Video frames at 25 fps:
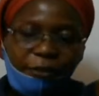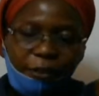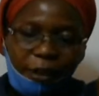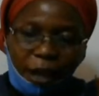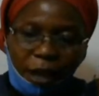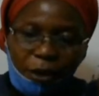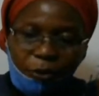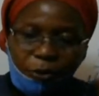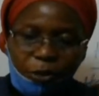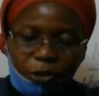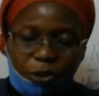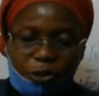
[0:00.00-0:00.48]

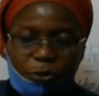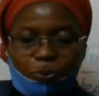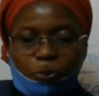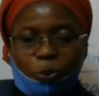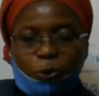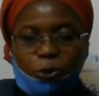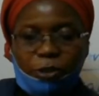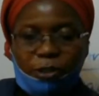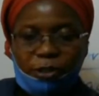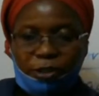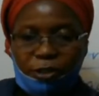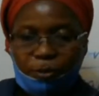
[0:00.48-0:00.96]
their
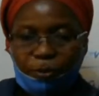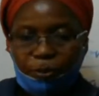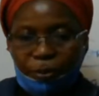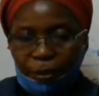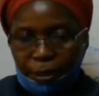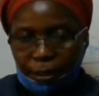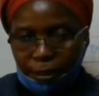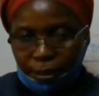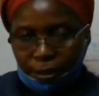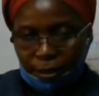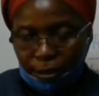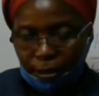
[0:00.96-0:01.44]

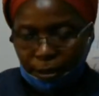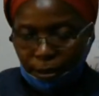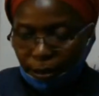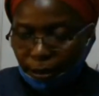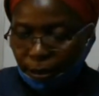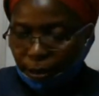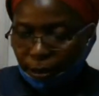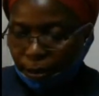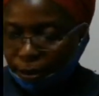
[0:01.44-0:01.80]
responsibility